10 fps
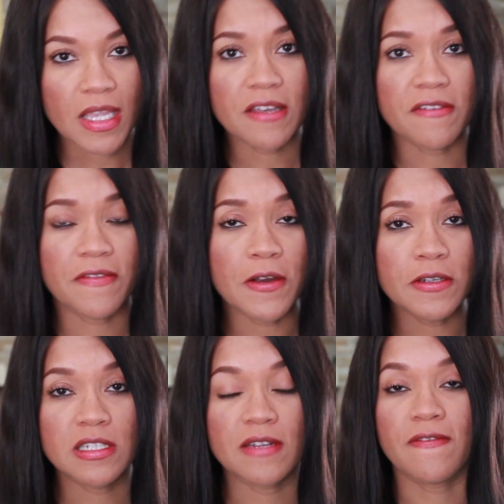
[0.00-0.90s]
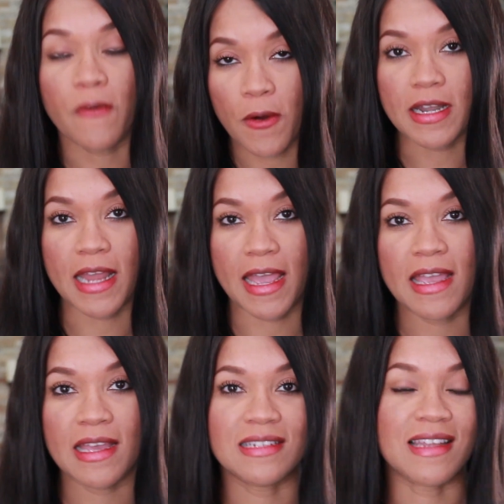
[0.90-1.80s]
The first 4
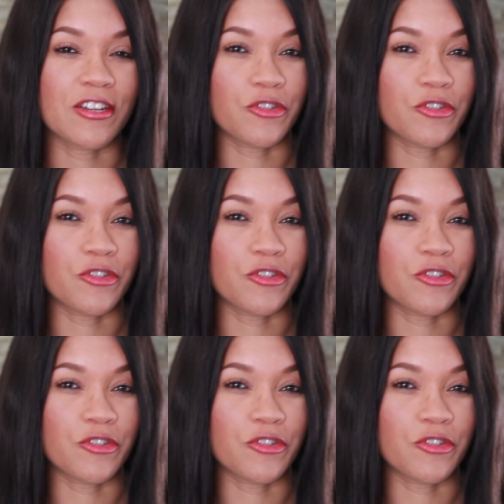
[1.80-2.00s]
days I